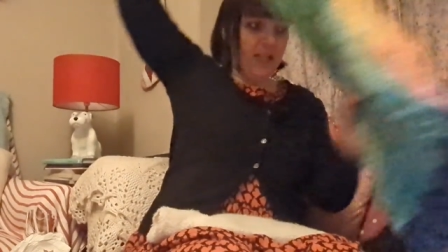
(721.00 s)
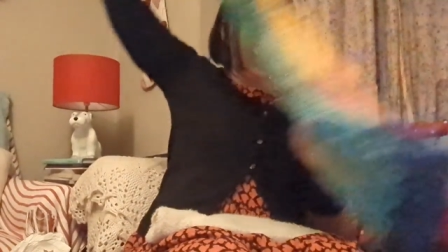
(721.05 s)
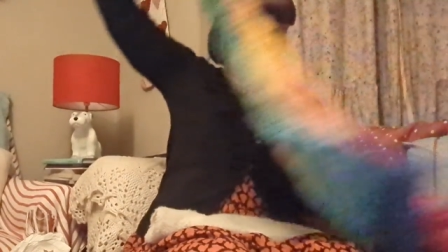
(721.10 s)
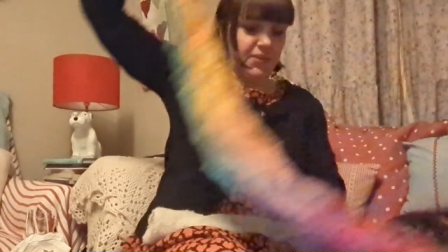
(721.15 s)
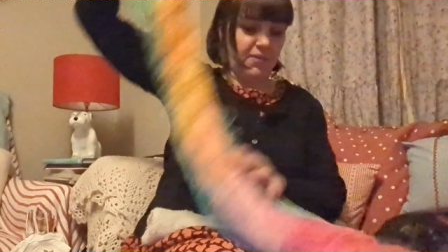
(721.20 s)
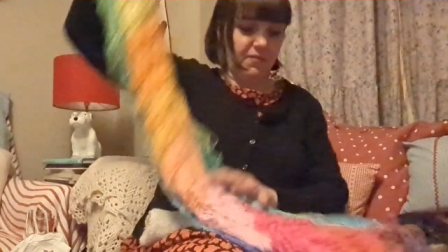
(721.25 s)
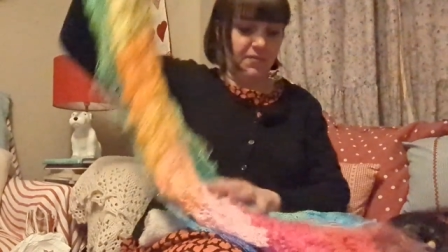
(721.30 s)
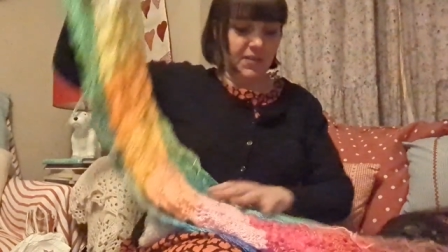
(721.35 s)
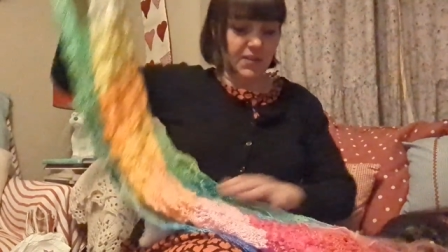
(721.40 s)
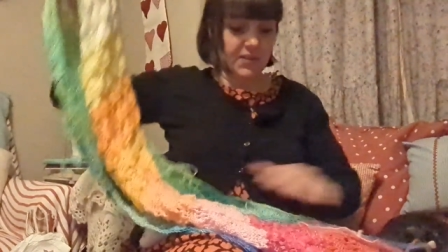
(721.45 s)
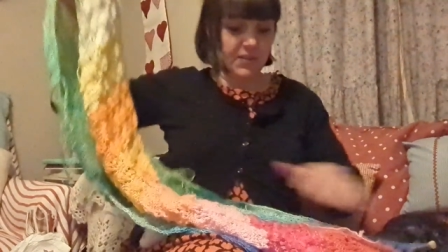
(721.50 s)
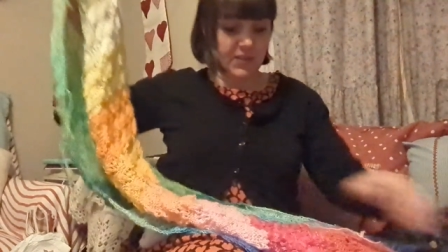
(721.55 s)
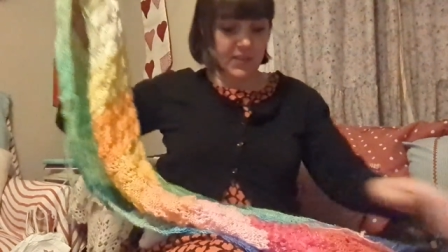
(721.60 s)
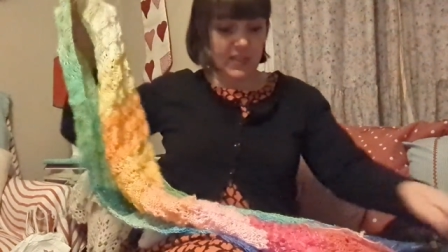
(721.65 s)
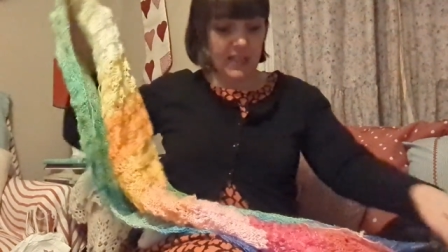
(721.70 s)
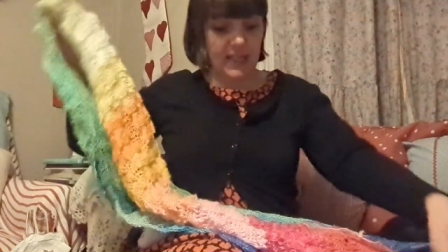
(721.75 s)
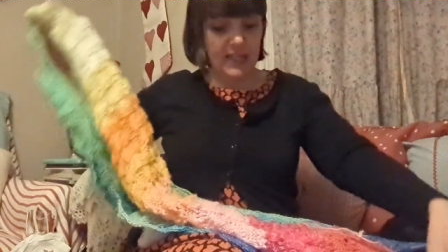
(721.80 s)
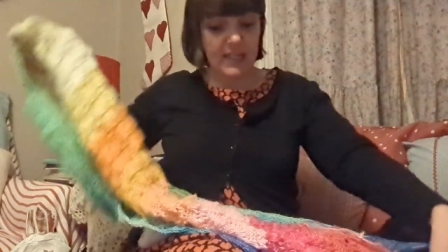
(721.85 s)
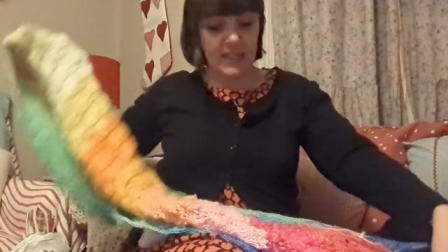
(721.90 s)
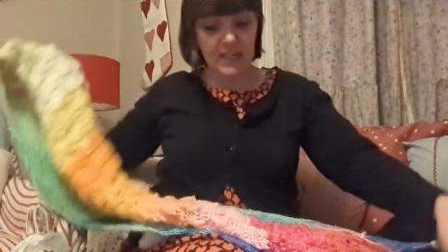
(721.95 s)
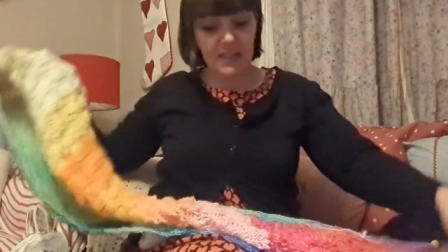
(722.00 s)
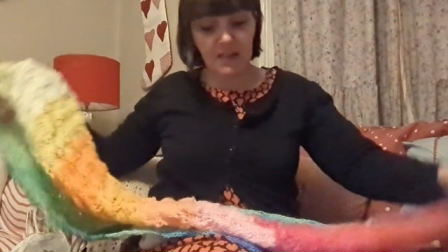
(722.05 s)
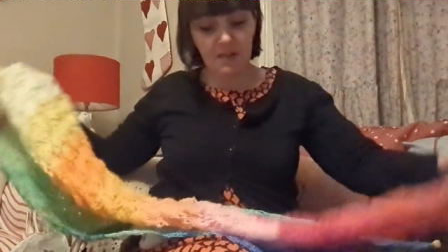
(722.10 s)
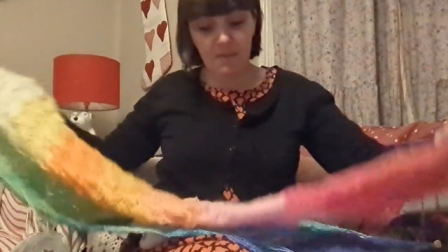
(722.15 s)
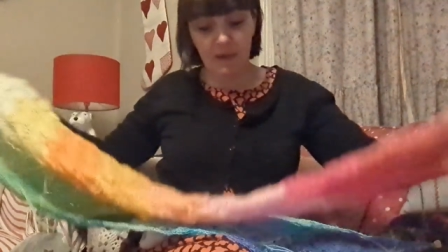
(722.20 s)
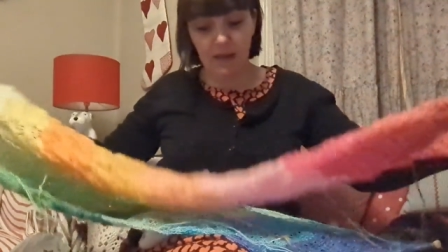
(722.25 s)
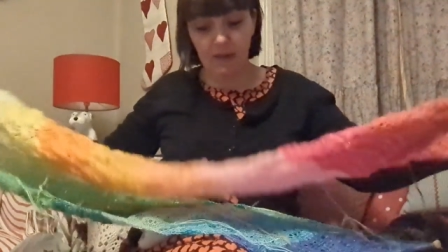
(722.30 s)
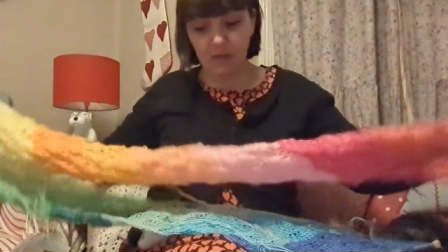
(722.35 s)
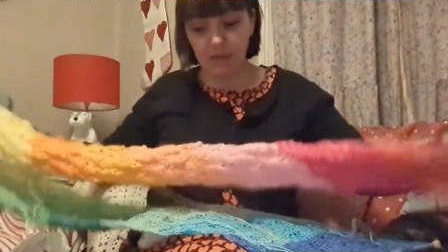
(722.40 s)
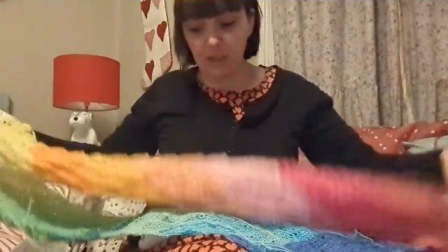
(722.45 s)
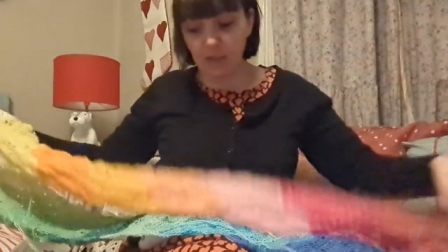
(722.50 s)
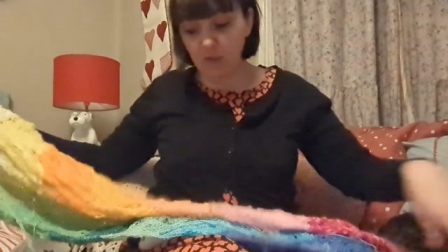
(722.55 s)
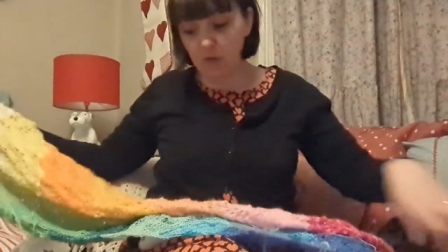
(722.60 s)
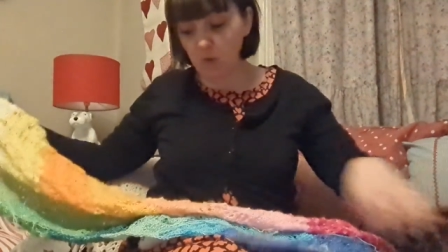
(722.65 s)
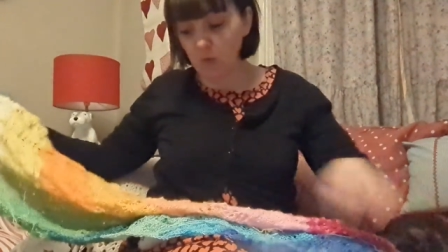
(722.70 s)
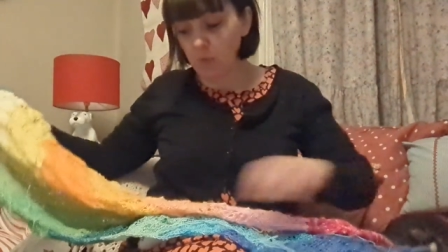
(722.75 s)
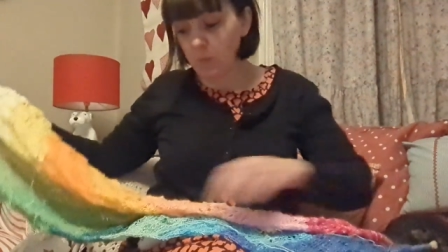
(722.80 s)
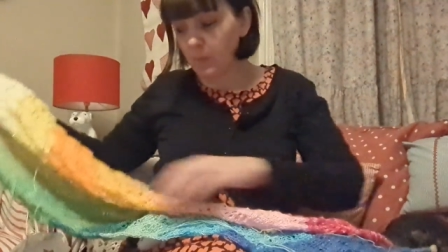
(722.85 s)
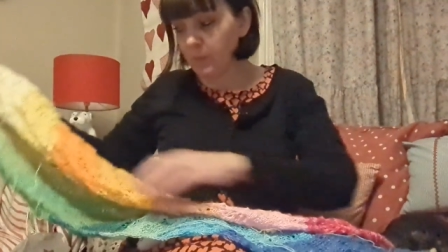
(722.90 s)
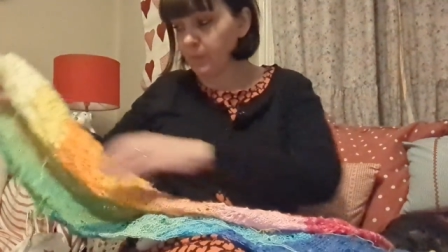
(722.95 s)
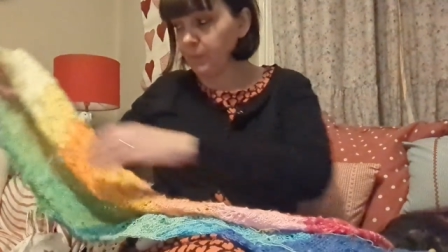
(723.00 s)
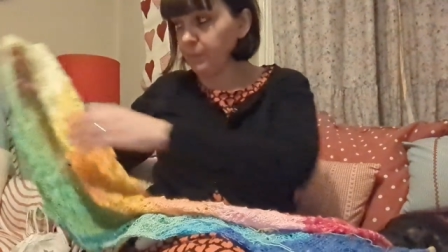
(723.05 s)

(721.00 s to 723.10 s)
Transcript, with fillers: had something to say about it all.